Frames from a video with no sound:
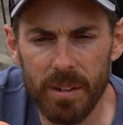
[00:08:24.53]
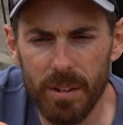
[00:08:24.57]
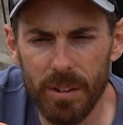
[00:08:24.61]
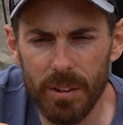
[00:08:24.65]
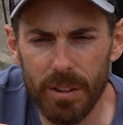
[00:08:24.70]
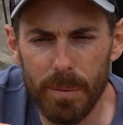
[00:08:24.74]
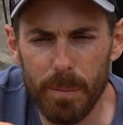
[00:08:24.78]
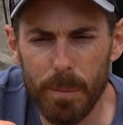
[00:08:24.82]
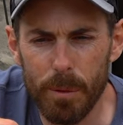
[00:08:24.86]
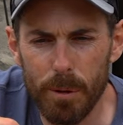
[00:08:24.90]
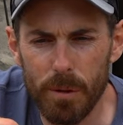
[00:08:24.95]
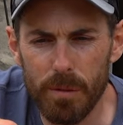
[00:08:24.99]

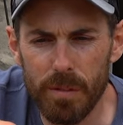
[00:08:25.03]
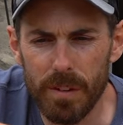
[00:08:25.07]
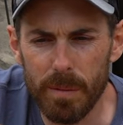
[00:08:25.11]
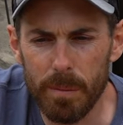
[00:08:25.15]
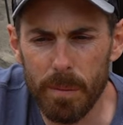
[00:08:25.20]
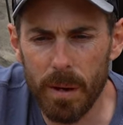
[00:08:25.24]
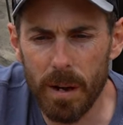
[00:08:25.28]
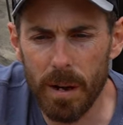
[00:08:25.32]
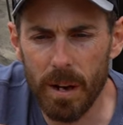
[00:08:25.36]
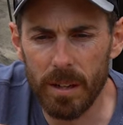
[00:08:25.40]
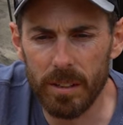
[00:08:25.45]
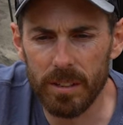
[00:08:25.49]
on the moving
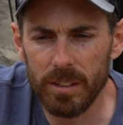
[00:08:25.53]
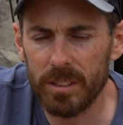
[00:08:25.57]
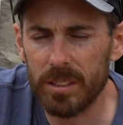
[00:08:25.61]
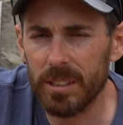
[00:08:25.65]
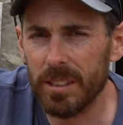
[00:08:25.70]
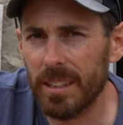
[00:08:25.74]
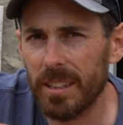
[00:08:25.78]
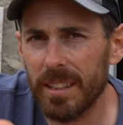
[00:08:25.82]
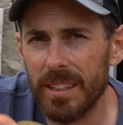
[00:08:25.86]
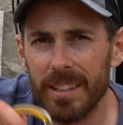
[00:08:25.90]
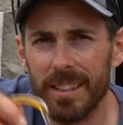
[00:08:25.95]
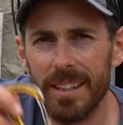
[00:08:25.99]
parts
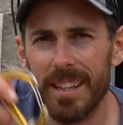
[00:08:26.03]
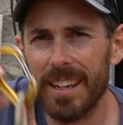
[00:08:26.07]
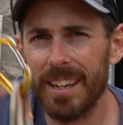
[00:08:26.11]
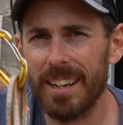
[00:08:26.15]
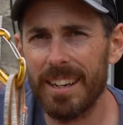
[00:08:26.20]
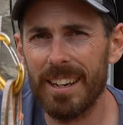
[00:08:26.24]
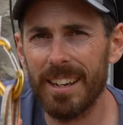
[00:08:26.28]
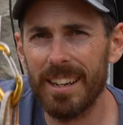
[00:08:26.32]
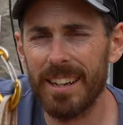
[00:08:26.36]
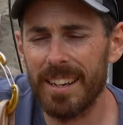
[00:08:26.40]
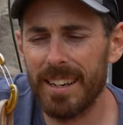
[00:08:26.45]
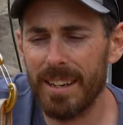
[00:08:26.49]
and they're
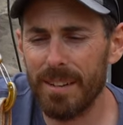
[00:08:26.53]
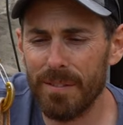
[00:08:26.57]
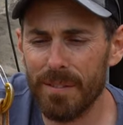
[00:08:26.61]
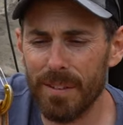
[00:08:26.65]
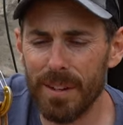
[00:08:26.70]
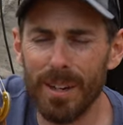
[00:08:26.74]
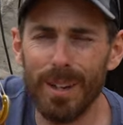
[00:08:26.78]
going to live